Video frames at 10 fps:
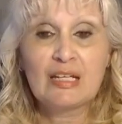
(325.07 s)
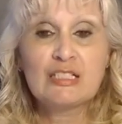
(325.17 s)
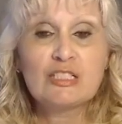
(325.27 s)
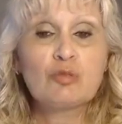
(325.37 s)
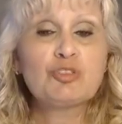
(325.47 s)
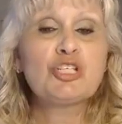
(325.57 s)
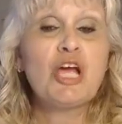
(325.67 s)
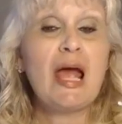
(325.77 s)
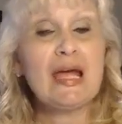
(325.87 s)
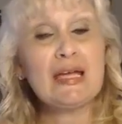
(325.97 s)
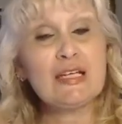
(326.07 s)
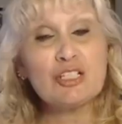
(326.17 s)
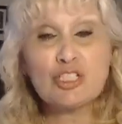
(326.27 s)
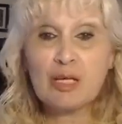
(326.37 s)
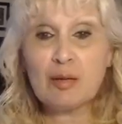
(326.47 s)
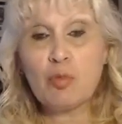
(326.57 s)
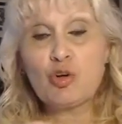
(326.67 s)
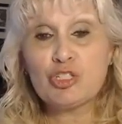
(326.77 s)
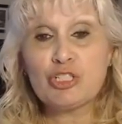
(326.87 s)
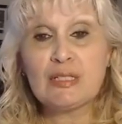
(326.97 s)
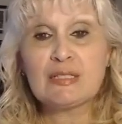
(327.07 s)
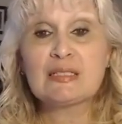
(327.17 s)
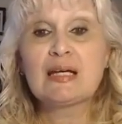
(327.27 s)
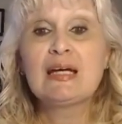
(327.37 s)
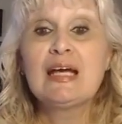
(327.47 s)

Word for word: So change the emotions